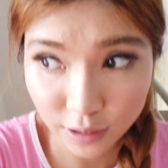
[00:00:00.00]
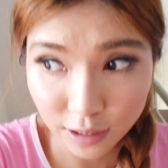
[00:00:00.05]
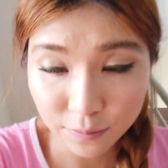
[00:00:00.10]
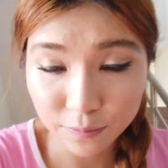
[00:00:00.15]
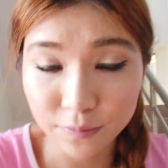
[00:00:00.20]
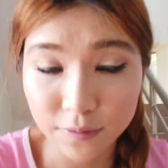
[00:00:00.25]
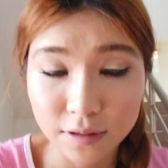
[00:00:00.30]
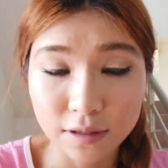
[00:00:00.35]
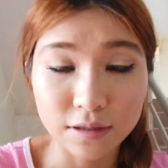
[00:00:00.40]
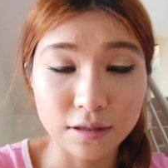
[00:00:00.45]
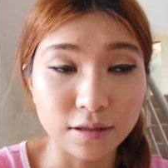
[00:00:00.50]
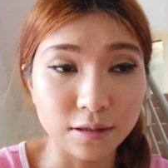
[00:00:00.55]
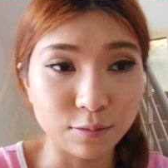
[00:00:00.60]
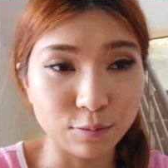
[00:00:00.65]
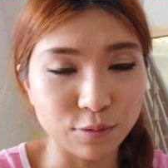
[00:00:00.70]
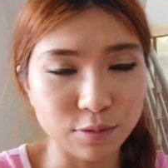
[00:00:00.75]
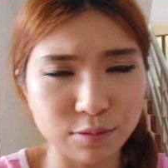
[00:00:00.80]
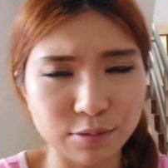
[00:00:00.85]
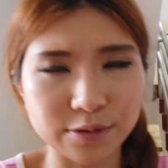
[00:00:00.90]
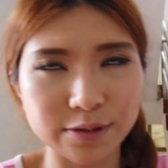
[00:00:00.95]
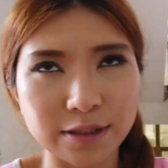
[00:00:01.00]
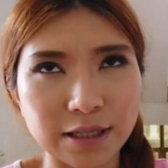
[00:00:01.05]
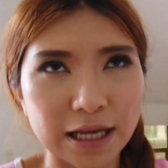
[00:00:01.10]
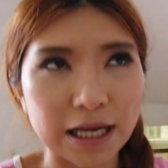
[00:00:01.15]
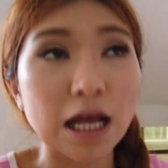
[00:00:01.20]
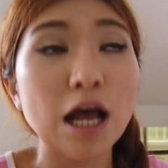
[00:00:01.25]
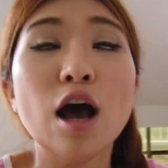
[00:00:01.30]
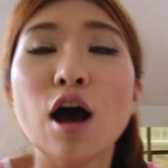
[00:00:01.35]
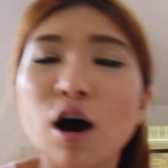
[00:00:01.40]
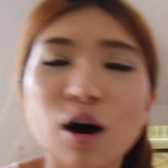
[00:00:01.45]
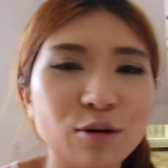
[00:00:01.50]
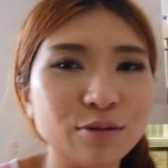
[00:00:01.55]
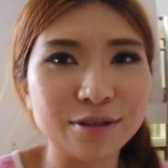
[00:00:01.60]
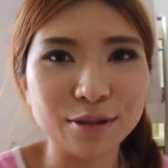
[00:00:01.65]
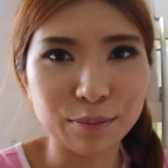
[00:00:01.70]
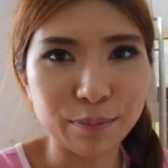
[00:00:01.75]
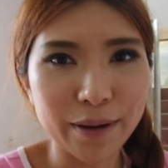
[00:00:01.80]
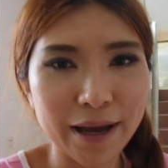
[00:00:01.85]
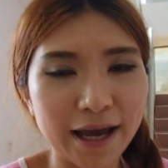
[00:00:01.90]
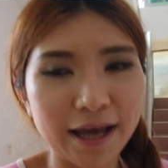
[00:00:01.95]
up the, what was that? Oh,
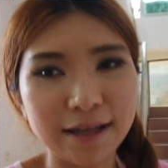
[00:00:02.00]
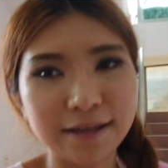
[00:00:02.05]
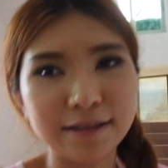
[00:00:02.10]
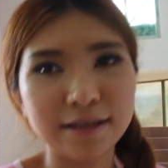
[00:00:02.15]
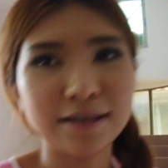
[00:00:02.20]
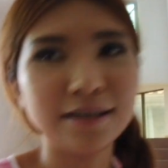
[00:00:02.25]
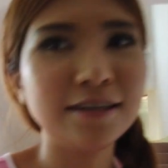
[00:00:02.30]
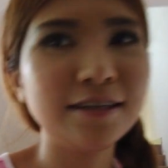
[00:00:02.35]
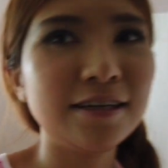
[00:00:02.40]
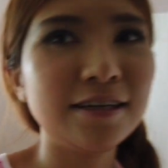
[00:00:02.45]
the bed.